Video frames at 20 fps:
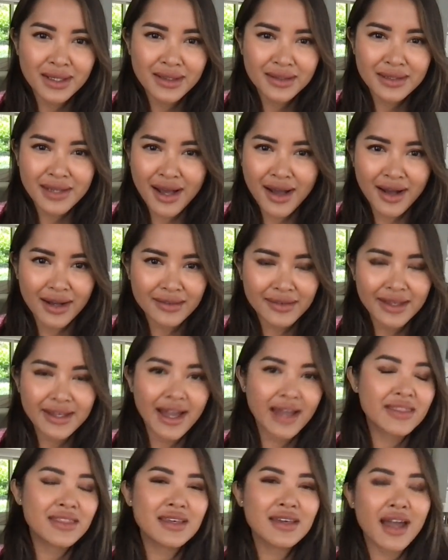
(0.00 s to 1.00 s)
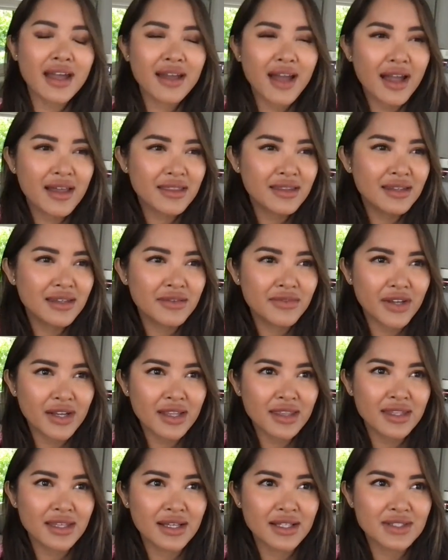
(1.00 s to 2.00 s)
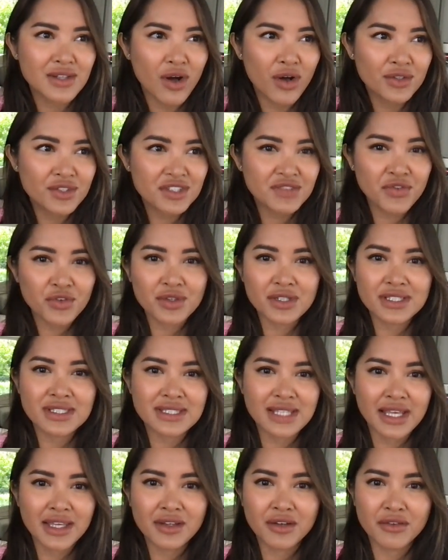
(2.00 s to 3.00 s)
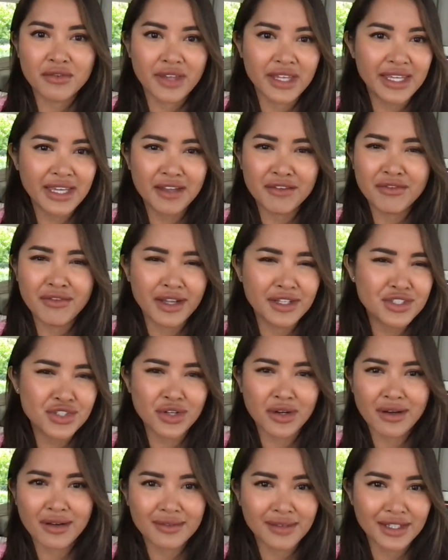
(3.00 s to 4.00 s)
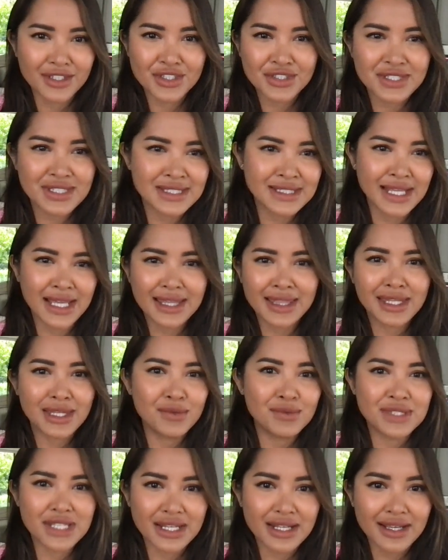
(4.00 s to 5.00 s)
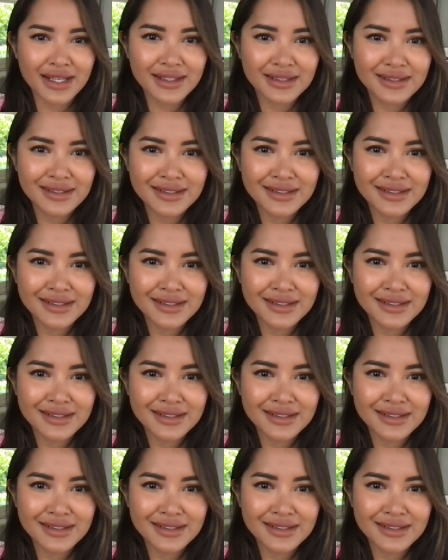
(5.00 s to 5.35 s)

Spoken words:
Yeah, like I think if anything, it's all just for the sake of like adventure, like just to say that you did it.